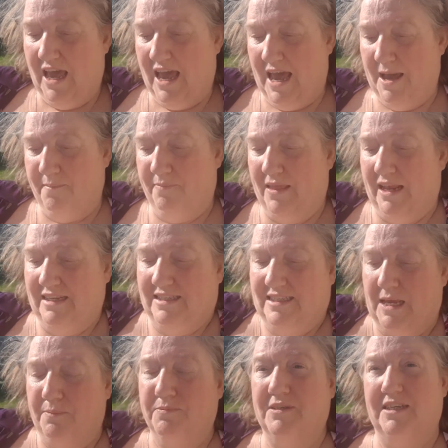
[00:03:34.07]
Then
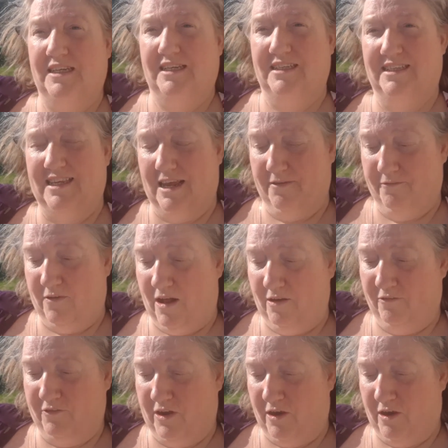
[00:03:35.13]
subsidies involve